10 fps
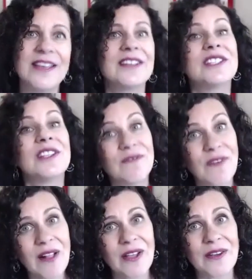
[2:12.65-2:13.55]
to
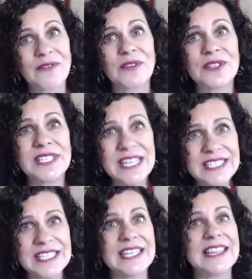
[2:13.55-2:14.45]
follow for
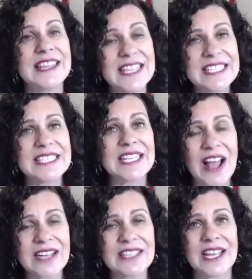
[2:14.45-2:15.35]
teaching this
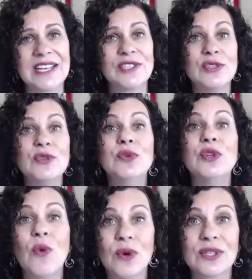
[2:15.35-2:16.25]
content to
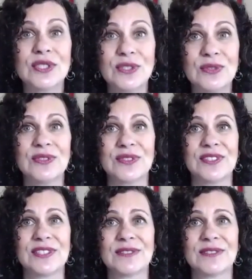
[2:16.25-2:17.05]
your students.